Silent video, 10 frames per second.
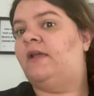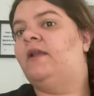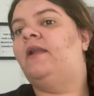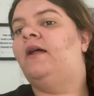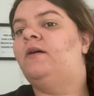
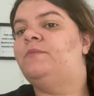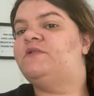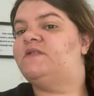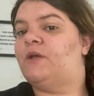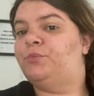get it up.
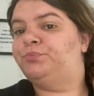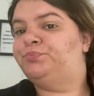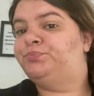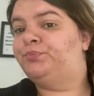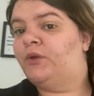So
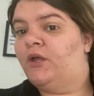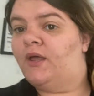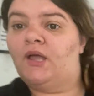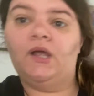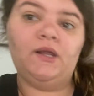
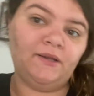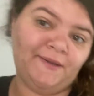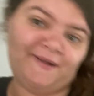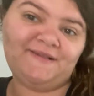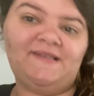
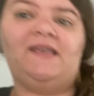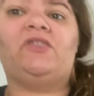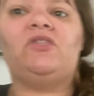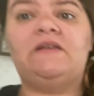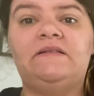let's get
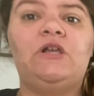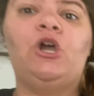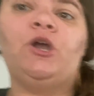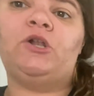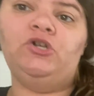this
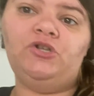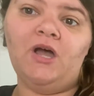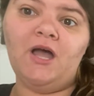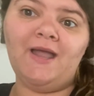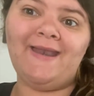
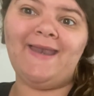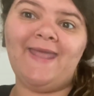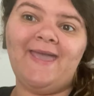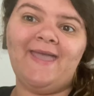done.